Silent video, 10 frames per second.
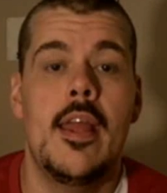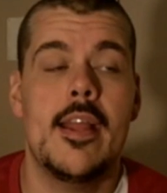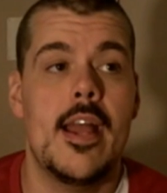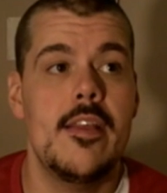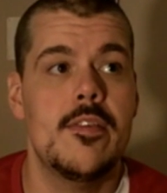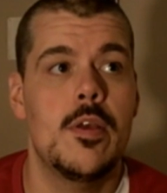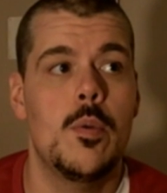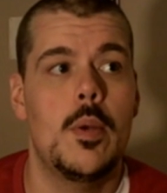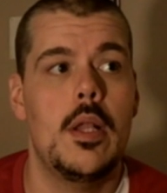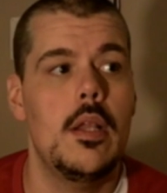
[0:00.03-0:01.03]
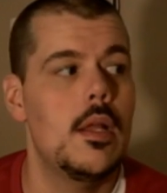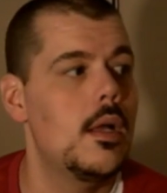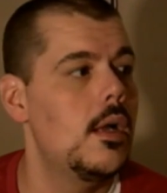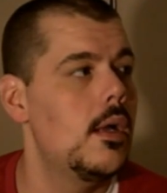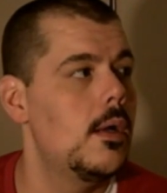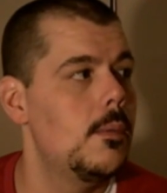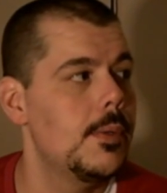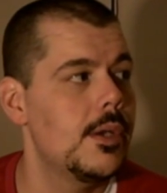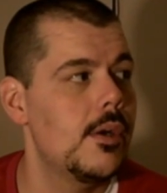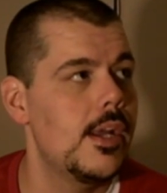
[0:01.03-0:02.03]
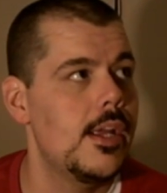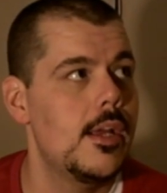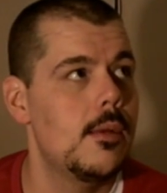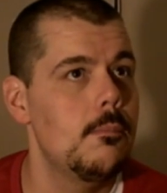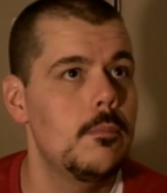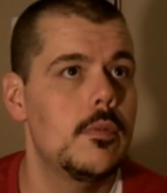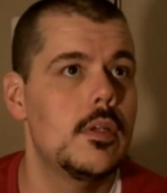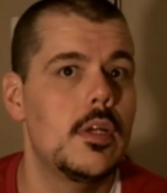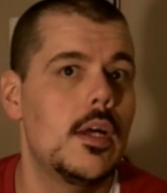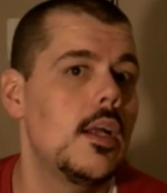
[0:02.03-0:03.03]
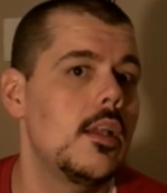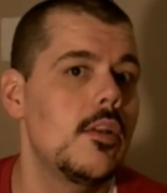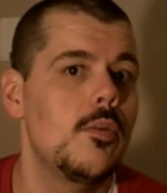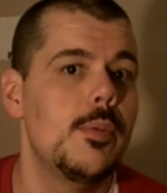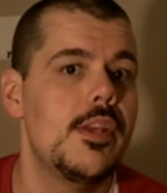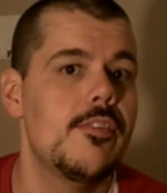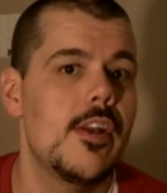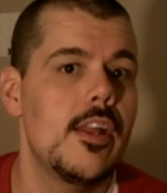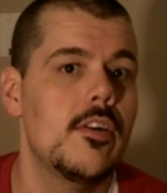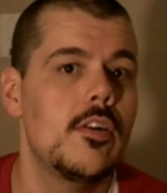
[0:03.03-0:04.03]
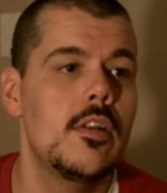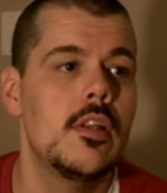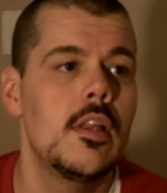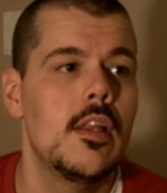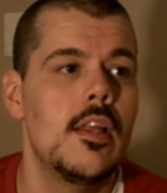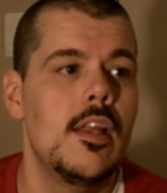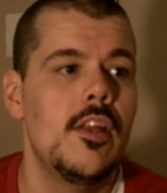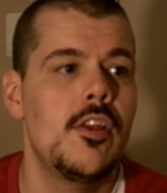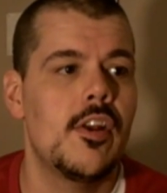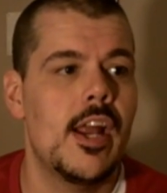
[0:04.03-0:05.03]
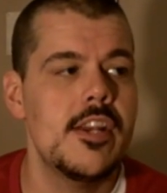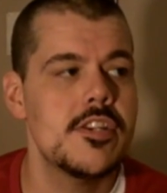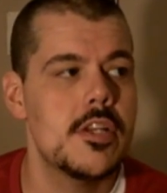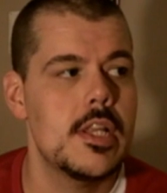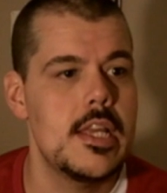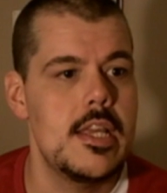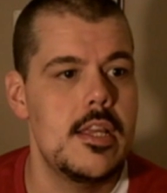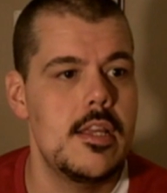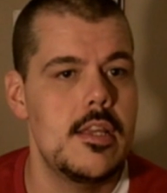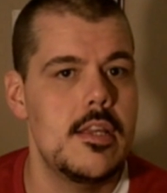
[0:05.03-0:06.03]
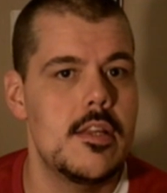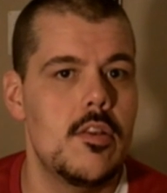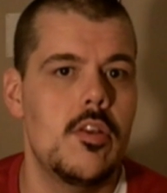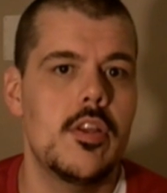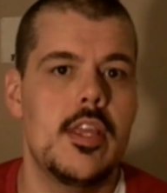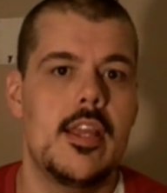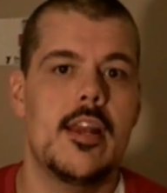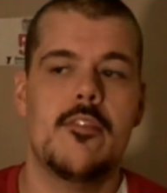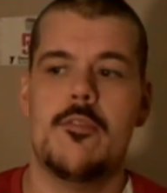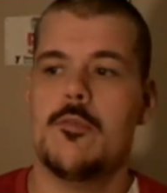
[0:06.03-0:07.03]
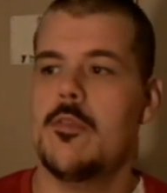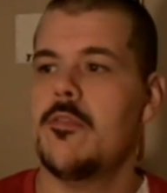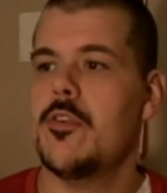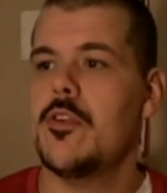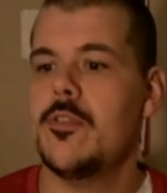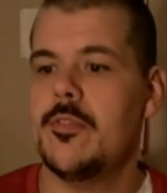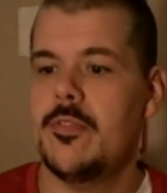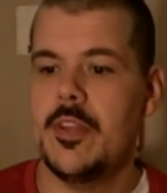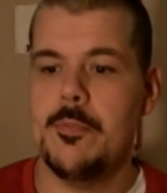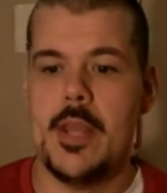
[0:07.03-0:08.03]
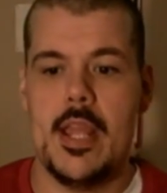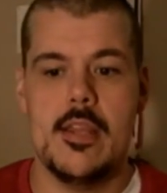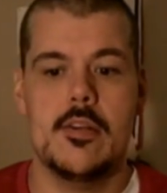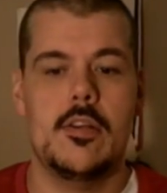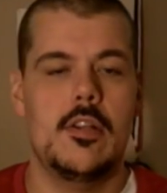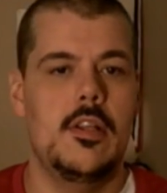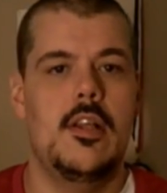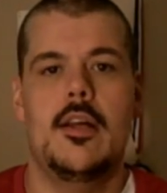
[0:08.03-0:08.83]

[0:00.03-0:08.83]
Hey guys, well, here I am, a little bit different angle. You're actually looking at a reverse flipped angle.